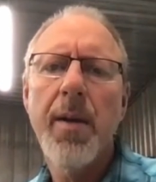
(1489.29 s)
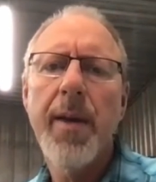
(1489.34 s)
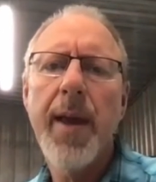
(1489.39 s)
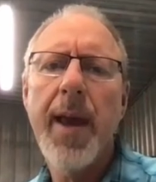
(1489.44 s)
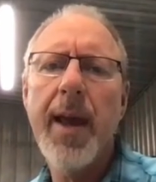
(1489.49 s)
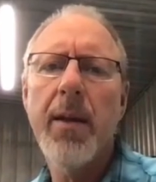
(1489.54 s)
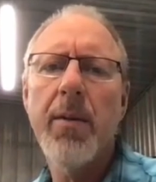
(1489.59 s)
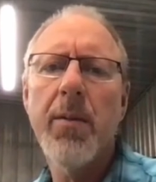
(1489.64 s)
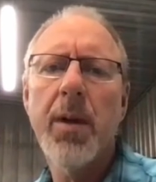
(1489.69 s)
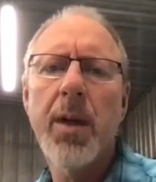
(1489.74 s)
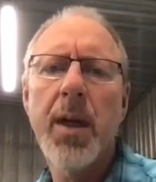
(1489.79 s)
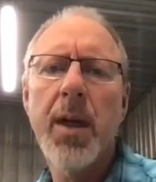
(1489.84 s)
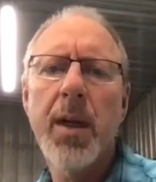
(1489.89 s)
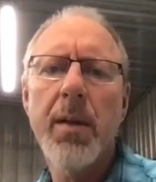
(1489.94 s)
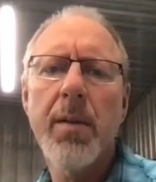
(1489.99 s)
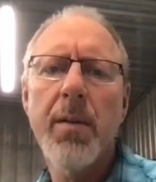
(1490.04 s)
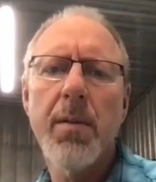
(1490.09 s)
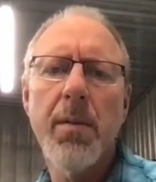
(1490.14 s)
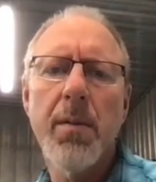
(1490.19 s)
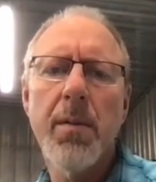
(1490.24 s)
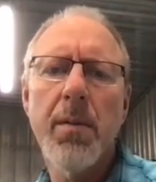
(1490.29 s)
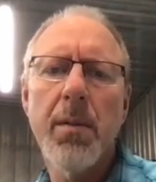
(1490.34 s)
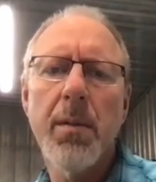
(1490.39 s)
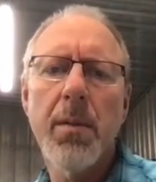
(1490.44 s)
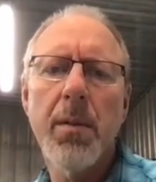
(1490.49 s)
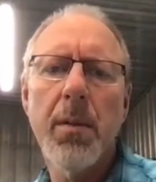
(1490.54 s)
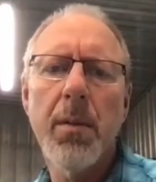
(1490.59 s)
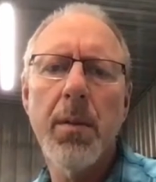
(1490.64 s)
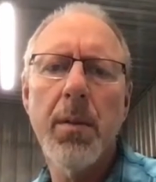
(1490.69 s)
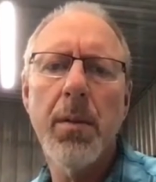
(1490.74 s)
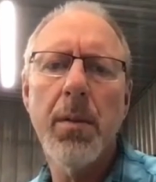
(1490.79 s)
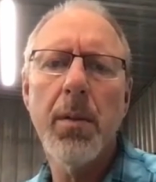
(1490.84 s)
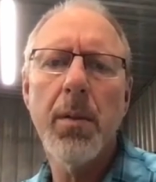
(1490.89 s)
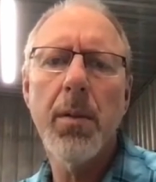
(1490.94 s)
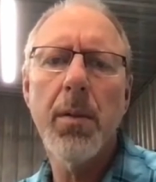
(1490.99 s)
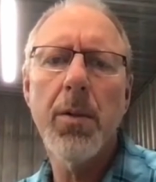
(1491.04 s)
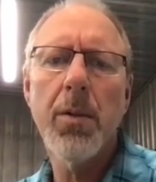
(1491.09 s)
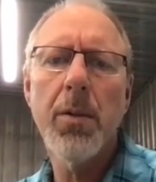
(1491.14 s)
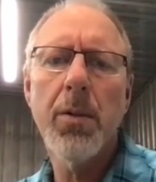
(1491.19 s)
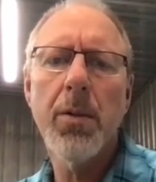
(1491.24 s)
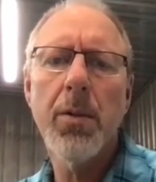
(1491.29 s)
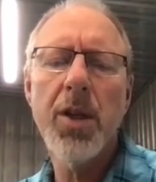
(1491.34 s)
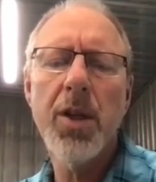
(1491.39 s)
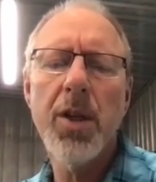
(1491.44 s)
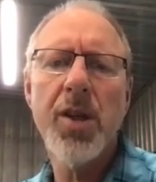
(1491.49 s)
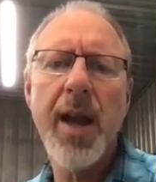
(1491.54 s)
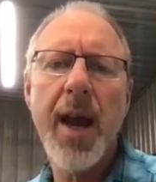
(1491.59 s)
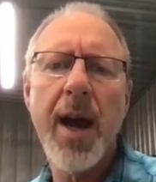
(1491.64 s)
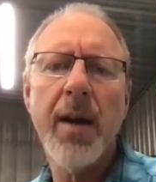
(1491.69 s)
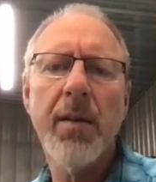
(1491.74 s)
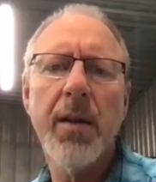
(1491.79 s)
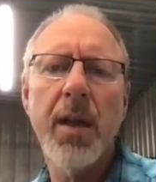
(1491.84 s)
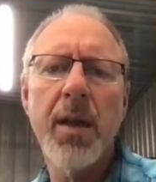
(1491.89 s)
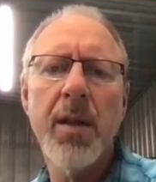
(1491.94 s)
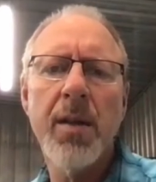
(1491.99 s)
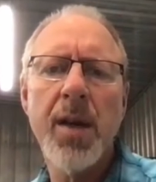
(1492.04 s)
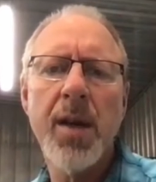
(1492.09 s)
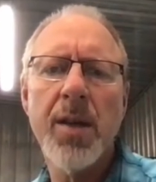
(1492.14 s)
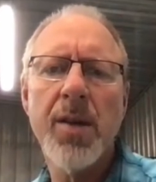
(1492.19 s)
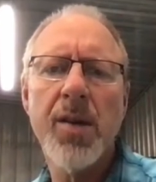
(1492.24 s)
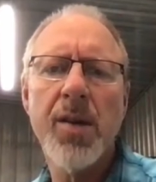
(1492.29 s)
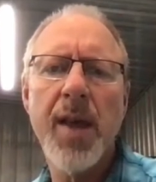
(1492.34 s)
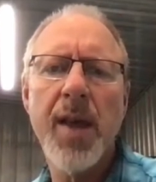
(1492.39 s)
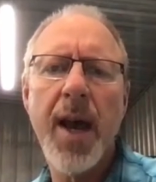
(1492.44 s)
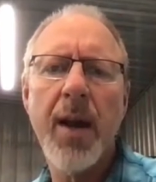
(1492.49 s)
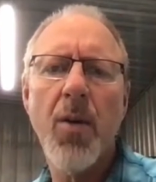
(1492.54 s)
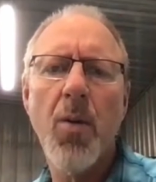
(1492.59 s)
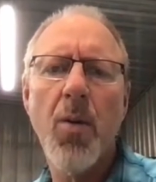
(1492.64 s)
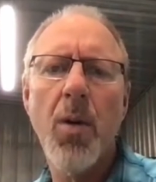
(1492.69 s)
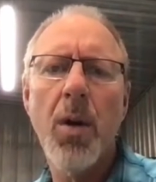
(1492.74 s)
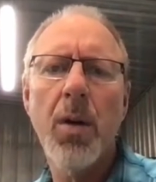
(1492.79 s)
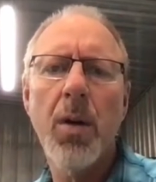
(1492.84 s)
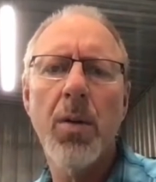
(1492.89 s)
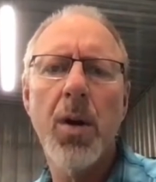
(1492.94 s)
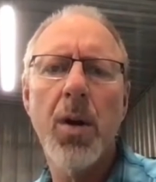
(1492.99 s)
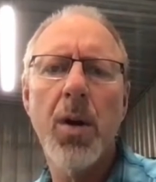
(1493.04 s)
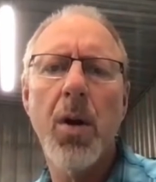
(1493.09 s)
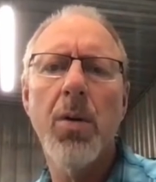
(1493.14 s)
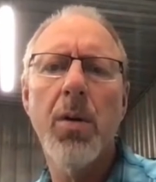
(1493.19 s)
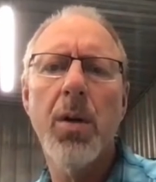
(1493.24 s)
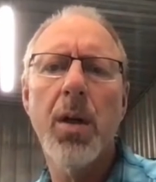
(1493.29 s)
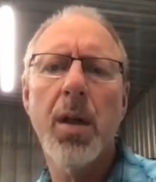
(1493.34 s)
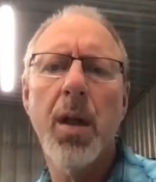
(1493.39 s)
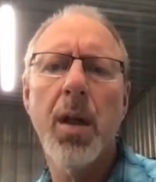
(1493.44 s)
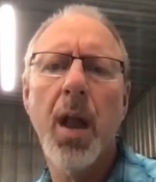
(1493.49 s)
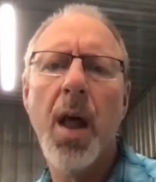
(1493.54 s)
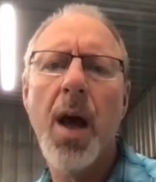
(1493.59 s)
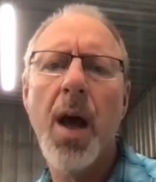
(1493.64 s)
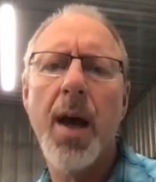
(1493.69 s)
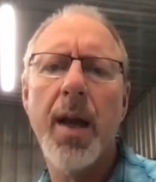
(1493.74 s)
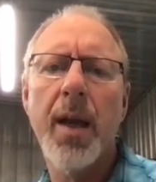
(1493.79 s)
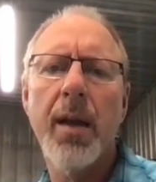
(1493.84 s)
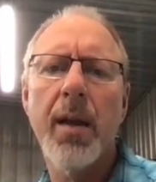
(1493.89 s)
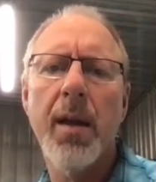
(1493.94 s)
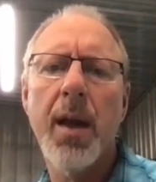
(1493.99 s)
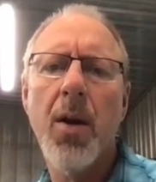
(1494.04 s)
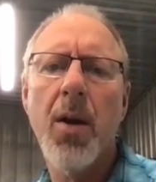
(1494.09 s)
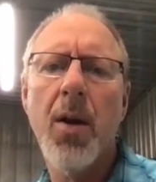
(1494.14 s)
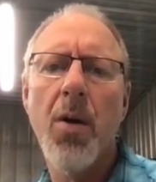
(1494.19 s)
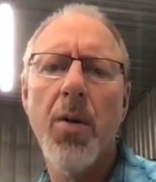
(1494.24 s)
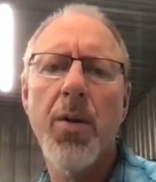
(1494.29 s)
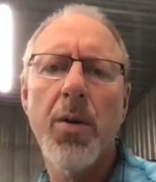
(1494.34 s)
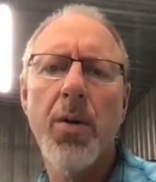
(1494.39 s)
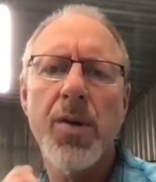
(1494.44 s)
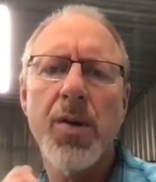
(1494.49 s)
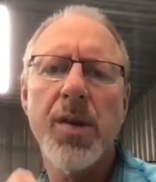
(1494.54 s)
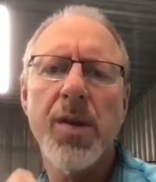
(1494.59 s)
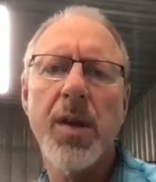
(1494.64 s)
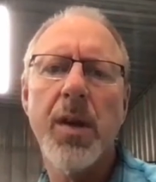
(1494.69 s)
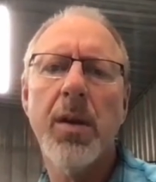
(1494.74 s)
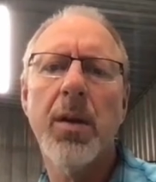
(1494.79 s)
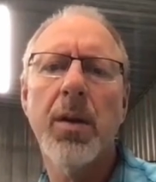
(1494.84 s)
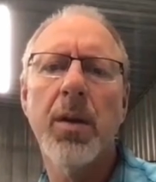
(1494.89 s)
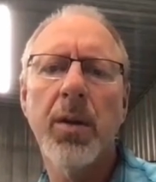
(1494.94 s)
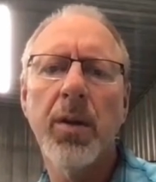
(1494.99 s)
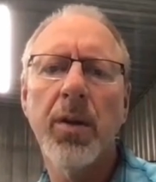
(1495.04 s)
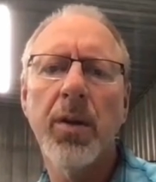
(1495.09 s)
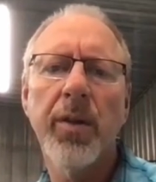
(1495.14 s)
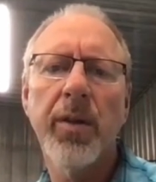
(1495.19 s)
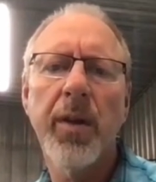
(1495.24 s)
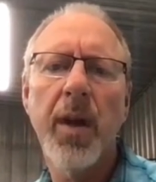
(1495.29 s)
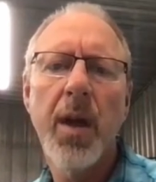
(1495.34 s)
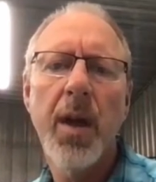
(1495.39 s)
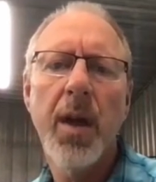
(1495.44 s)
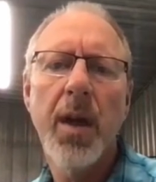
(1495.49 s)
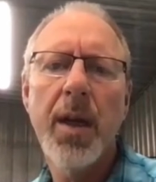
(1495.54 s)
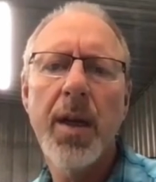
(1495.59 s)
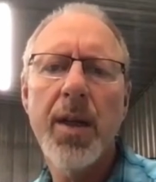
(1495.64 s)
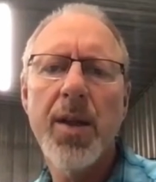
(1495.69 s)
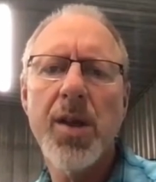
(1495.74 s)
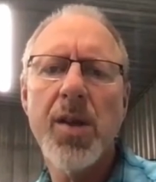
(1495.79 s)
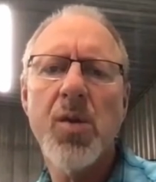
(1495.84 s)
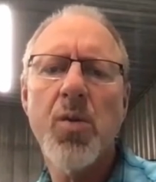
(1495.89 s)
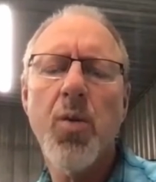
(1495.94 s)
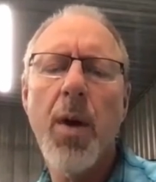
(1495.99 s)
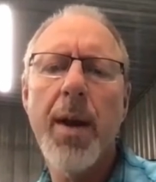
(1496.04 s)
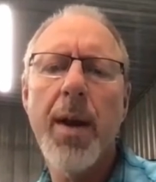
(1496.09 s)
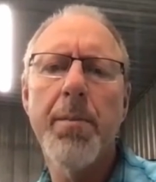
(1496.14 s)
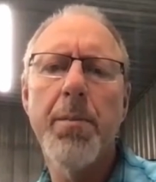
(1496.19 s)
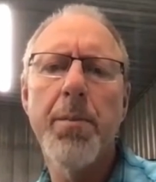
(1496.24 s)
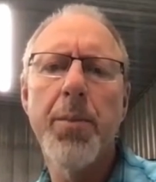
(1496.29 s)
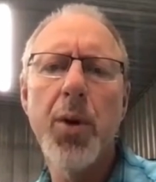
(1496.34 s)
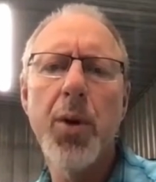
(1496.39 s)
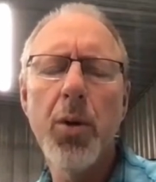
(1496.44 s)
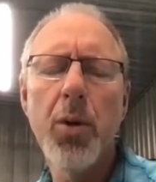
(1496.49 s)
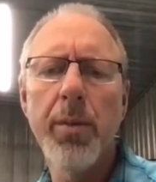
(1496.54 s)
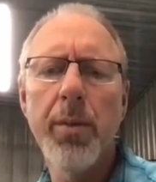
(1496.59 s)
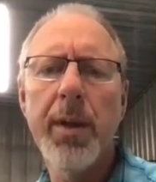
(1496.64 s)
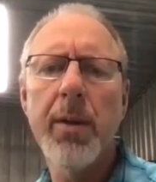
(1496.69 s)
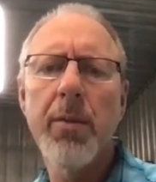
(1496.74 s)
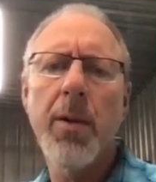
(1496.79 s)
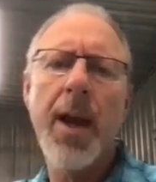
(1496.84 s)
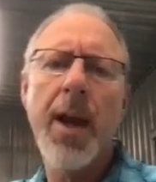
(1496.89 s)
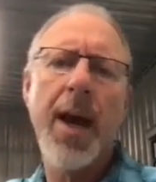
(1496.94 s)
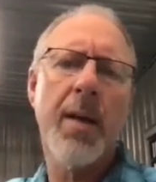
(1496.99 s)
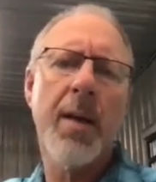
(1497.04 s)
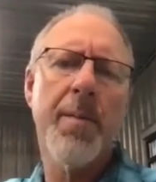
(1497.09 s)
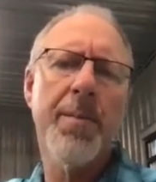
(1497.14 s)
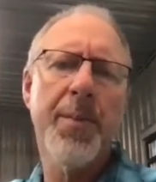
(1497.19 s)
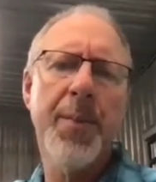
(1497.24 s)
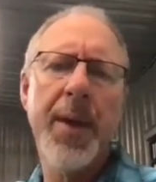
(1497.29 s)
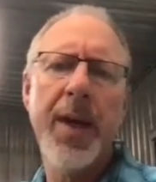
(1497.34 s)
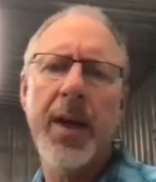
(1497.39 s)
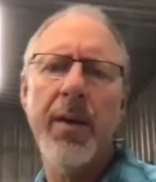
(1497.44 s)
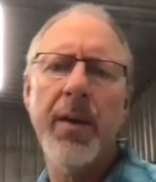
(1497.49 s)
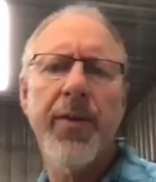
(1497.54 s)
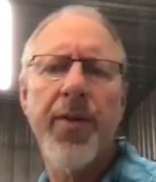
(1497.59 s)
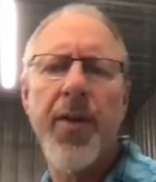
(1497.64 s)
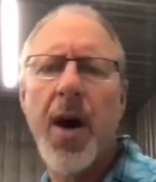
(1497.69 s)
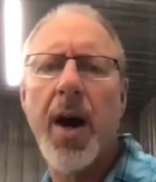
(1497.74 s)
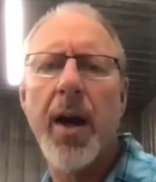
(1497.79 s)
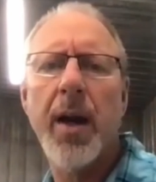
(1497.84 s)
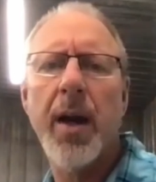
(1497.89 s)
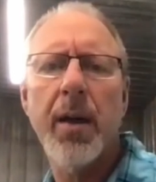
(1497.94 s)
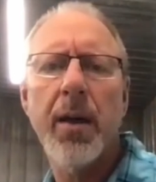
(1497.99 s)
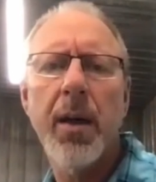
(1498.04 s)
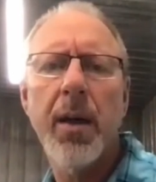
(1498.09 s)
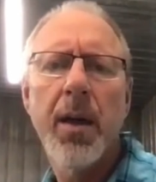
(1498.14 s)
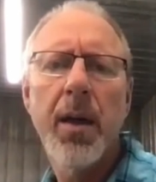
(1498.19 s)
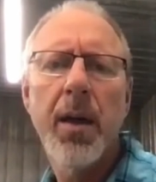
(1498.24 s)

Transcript: And when it reached out and touched that oil coated line and all those cylinders, it just went boom. And we had a big fire.